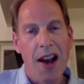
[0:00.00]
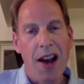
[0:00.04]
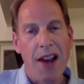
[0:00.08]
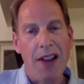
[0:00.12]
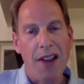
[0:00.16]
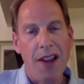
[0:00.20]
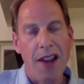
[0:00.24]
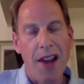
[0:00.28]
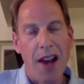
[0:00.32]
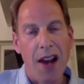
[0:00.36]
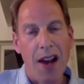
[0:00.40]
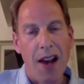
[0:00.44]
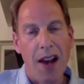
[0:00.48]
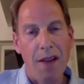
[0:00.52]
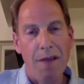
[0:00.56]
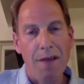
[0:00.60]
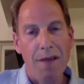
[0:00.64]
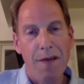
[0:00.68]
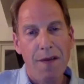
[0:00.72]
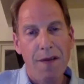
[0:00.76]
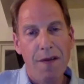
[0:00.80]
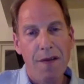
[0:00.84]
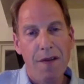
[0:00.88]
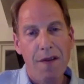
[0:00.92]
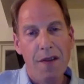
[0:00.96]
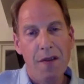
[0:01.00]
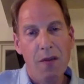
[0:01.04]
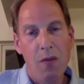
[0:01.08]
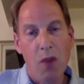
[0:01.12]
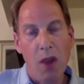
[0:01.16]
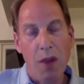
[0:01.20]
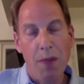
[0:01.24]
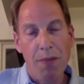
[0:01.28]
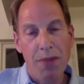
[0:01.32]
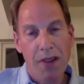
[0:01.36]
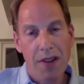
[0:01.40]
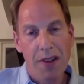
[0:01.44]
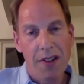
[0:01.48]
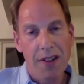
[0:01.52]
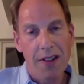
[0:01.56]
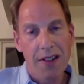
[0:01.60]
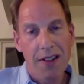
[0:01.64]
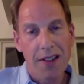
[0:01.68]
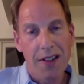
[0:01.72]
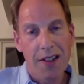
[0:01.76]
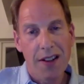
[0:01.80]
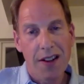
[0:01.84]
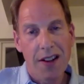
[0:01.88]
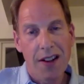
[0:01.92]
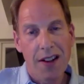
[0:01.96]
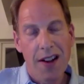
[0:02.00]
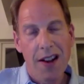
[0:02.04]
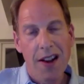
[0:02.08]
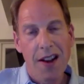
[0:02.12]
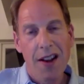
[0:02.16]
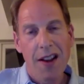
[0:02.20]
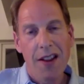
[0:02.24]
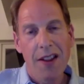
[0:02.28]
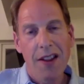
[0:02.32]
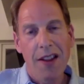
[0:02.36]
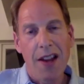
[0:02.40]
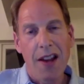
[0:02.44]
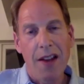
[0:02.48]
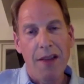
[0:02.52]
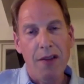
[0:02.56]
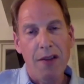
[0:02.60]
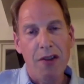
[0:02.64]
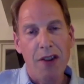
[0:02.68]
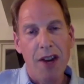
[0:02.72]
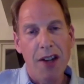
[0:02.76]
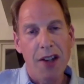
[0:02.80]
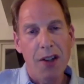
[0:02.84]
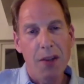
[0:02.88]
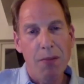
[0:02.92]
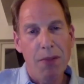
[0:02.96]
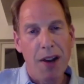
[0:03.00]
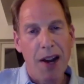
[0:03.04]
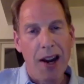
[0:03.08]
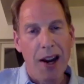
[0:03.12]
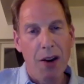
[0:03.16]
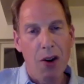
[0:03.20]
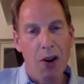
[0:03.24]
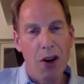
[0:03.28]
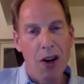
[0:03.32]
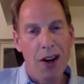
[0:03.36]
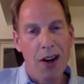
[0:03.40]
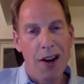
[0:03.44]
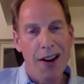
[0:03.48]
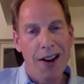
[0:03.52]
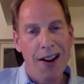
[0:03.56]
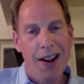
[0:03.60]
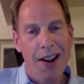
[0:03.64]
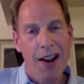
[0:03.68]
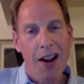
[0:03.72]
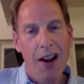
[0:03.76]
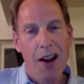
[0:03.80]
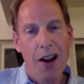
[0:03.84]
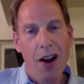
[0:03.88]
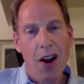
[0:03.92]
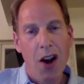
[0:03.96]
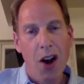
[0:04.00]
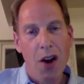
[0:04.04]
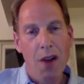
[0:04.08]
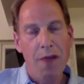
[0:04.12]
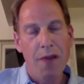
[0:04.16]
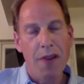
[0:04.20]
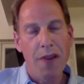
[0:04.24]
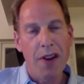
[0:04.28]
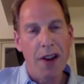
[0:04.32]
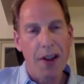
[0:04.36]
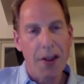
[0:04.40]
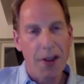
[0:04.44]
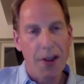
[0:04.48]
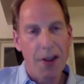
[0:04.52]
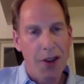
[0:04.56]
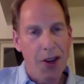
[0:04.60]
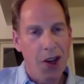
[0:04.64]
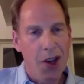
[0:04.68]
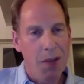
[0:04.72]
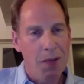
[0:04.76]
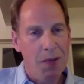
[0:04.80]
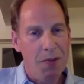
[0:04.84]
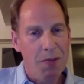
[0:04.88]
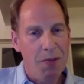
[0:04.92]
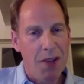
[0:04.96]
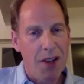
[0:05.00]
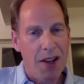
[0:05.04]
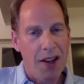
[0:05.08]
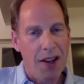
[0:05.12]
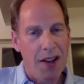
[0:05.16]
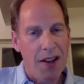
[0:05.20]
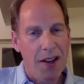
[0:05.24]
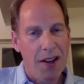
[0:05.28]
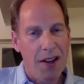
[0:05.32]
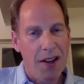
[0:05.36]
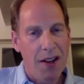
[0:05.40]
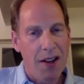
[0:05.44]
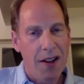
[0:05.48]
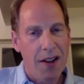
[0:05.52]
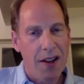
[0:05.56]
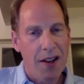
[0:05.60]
and they have weapons, they have greater power over another human being.